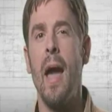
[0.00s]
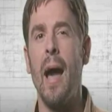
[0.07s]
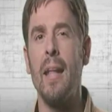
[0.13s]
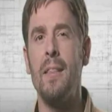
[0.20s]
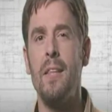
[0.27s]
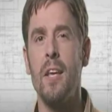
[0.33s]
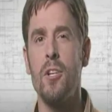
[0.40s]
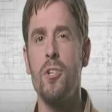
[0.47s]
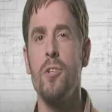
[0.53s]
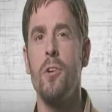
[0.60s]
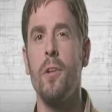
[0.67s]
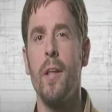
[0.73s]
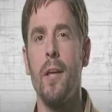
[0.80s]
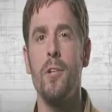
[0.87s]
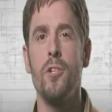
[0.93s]

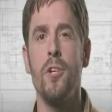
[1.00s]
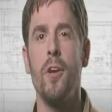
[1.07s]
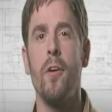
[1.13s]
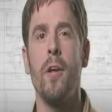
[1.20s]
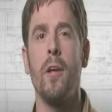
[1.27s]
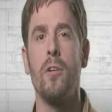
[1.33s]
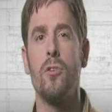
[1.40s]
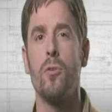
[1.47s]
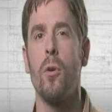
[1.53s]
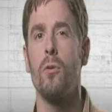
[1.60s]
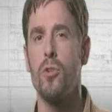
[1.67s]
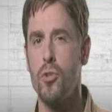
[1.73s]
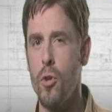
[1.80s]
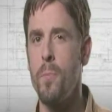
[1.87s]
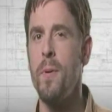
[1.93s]
additional engineering controls
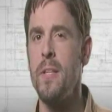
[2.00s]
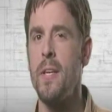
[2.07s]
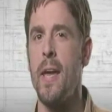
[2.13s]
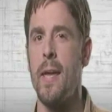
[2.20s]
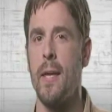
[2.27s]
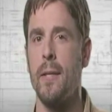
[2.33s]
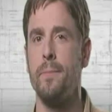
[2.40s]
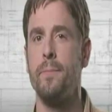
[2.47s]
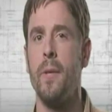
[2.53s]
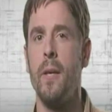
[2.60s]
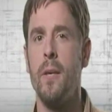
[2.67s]
should be taken